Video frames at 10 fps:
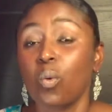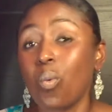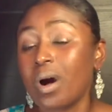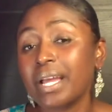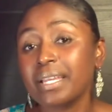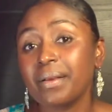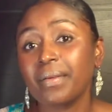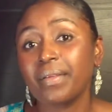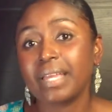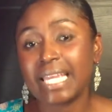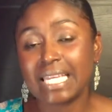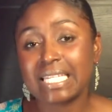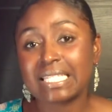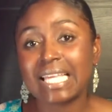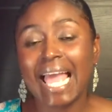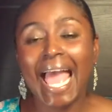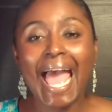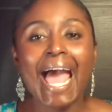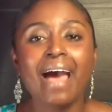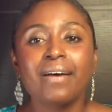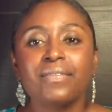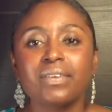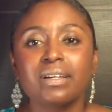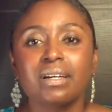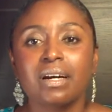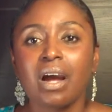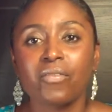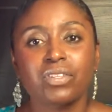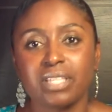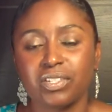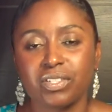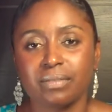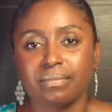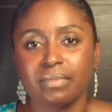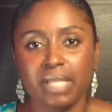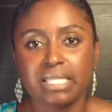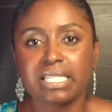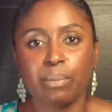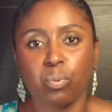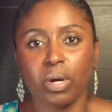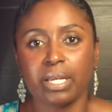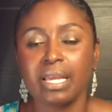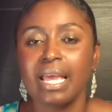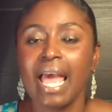One is have a conversation. That's step one.